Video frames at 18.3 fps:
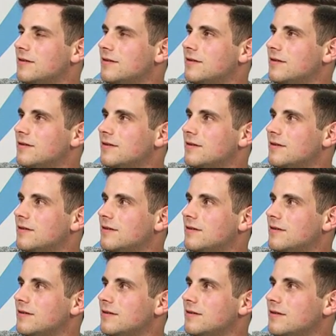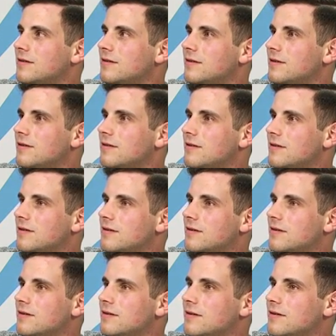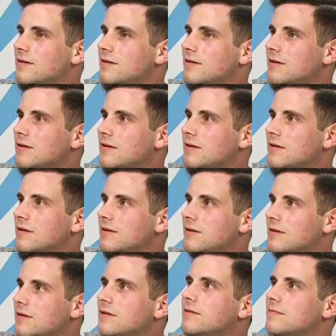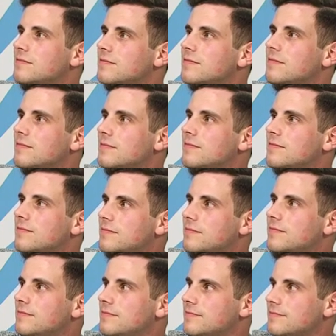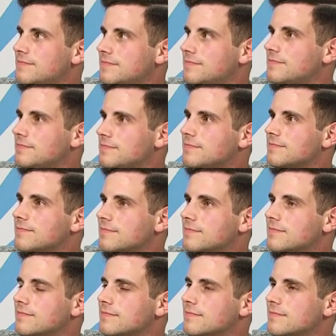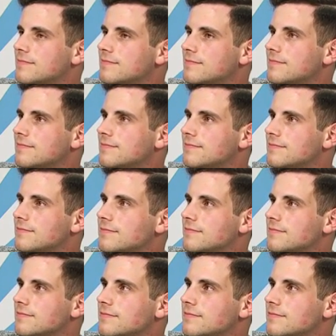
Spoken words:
(silent)